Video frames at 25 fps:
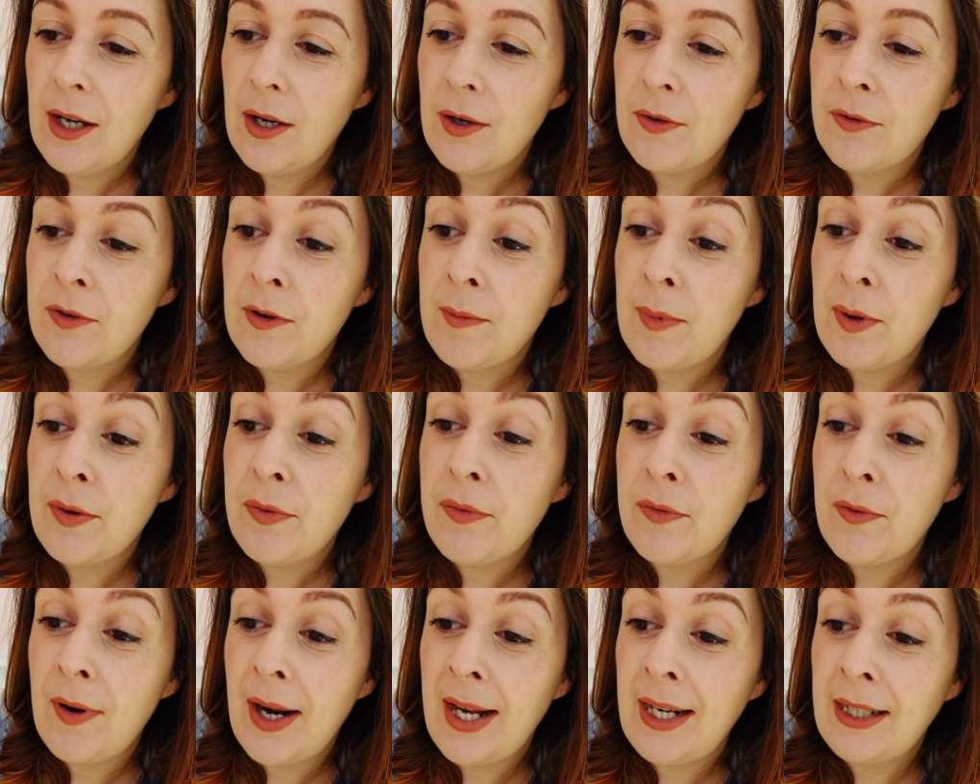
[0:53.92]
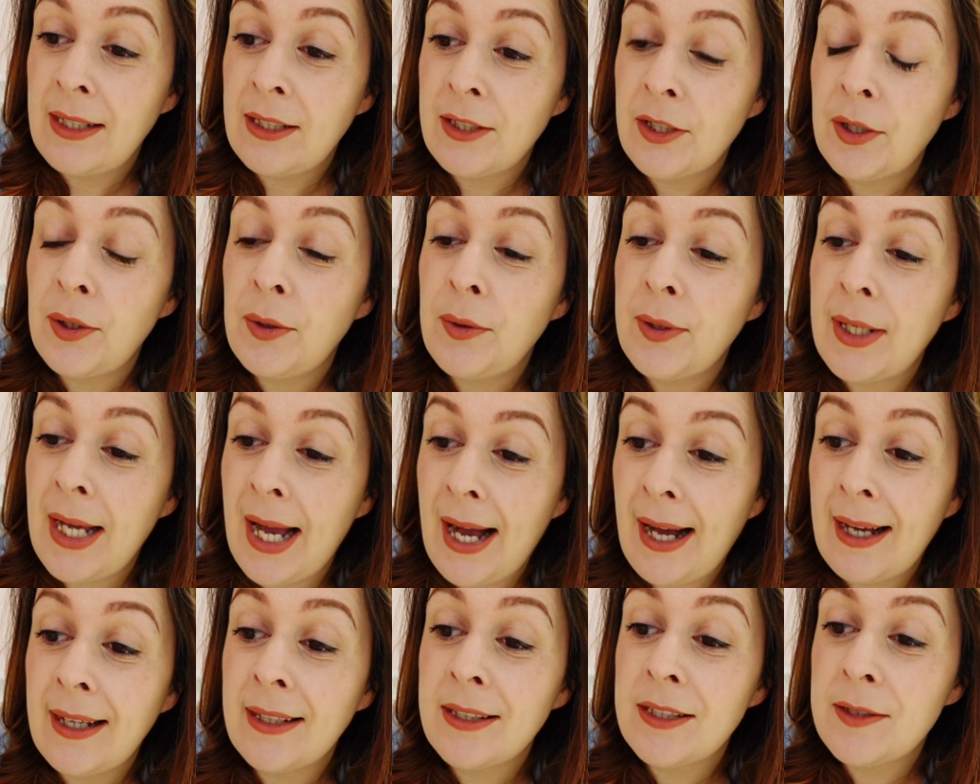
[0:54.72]
from a friend who
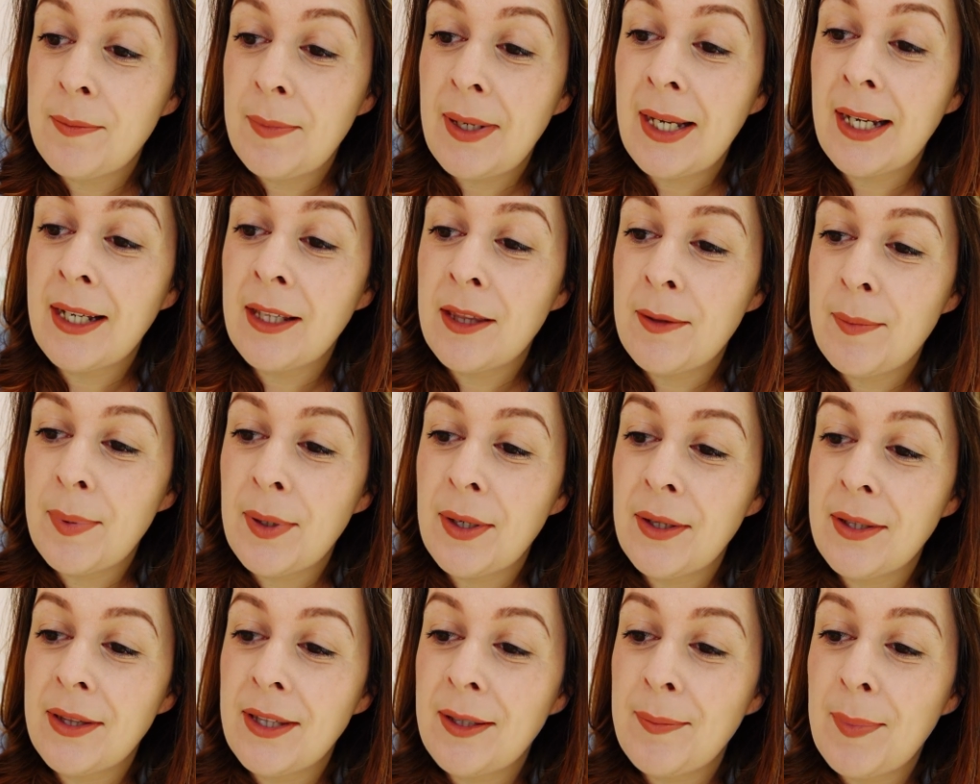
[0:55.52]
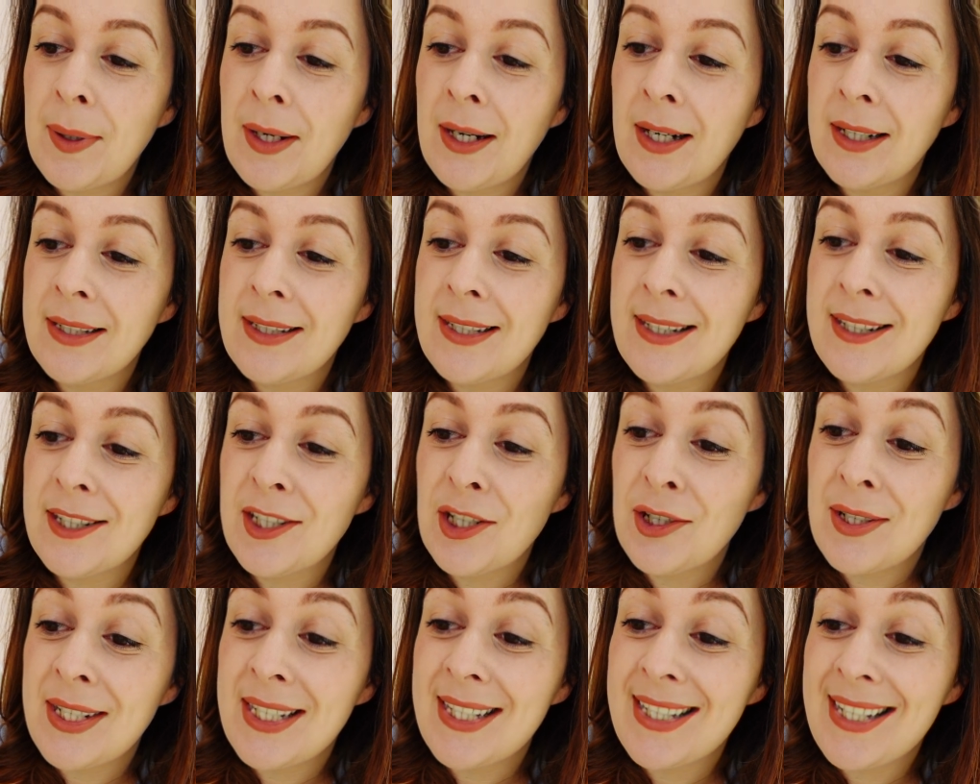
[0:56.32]
can't make the birthday party,
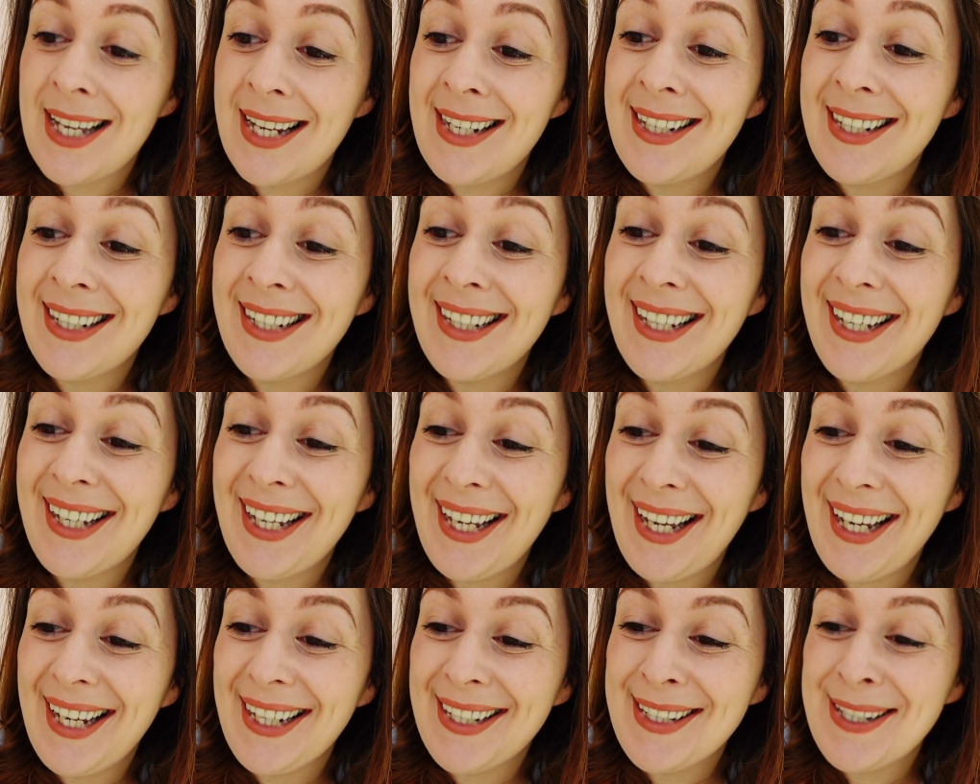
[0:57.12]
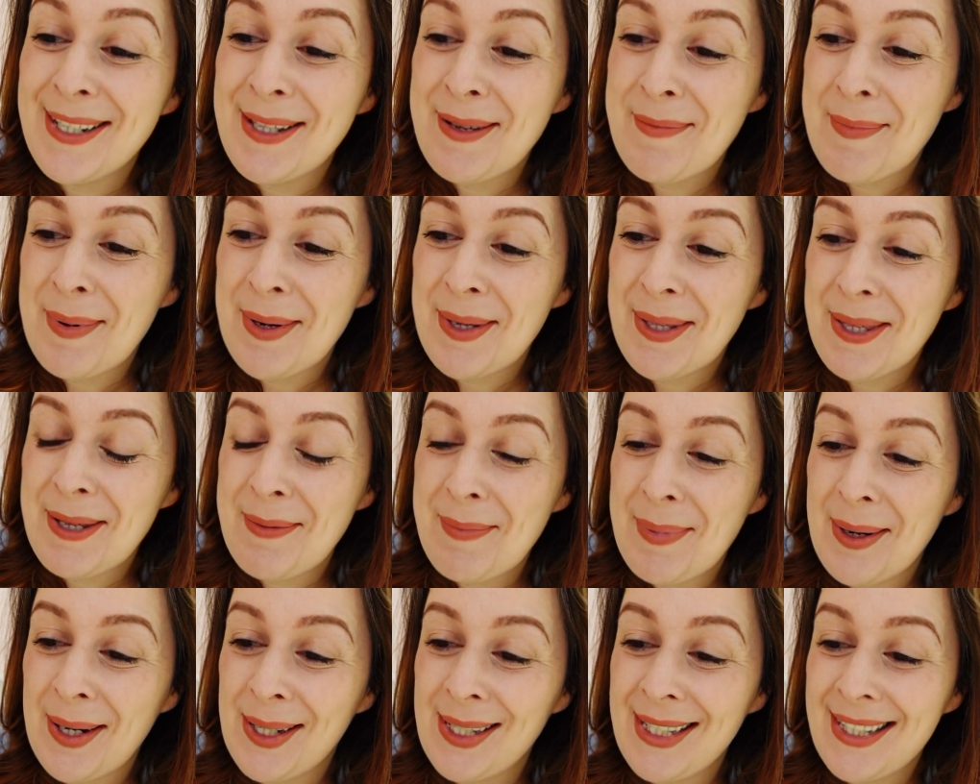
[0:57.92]
so he's sending a cake to the birthday
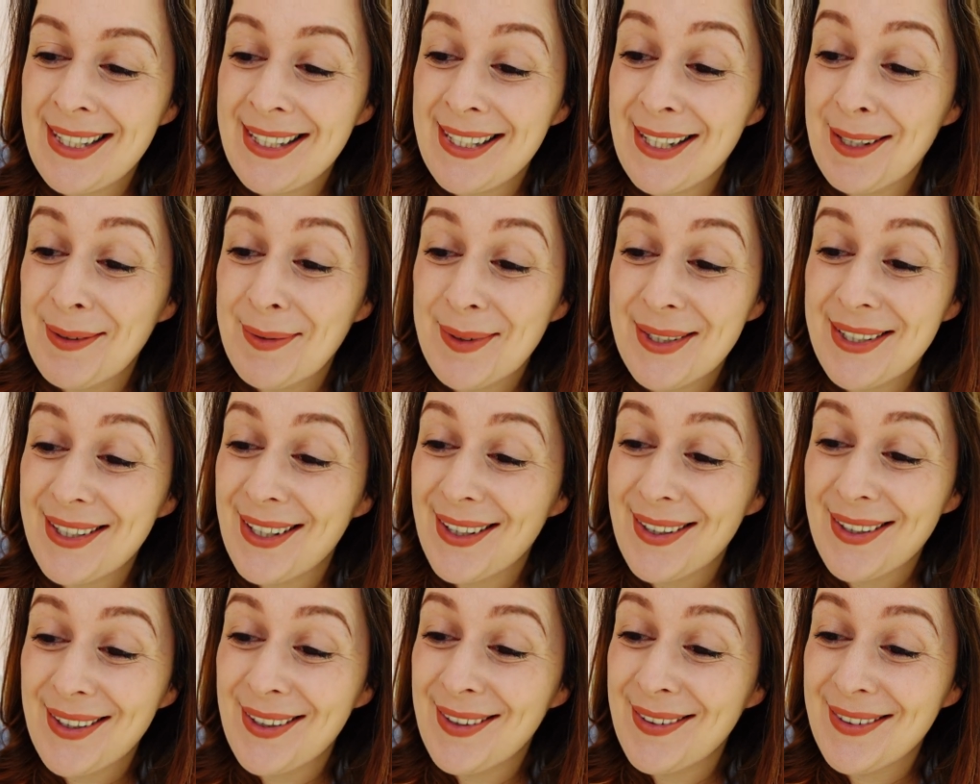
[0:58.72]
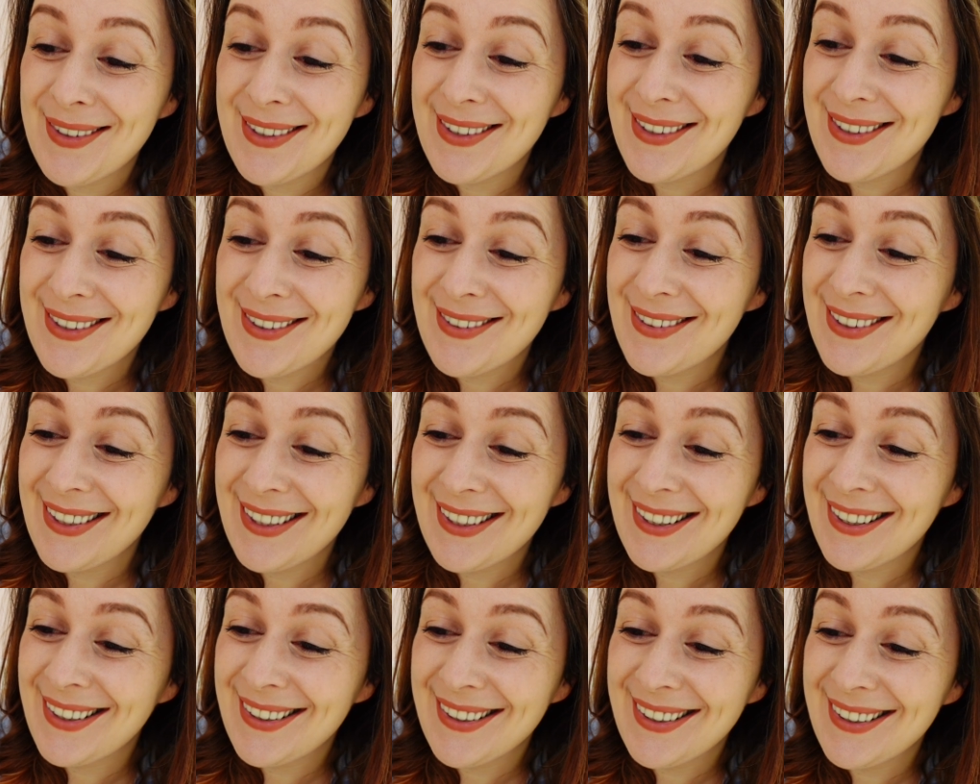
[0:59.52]
party instead, which I thought was just
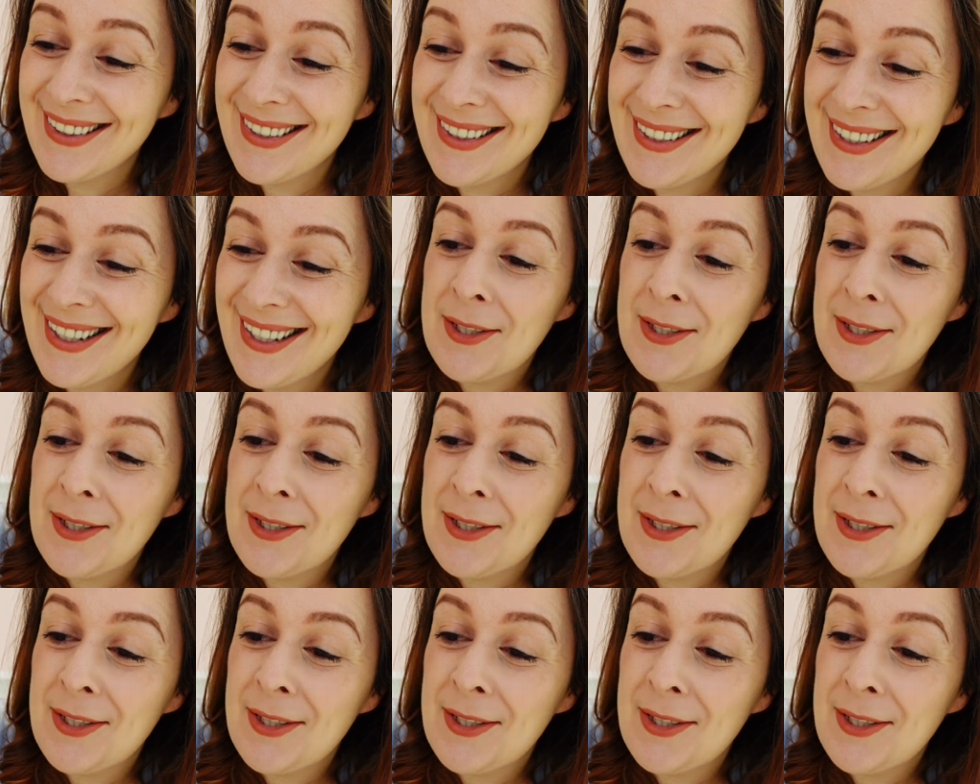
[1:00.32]
really good.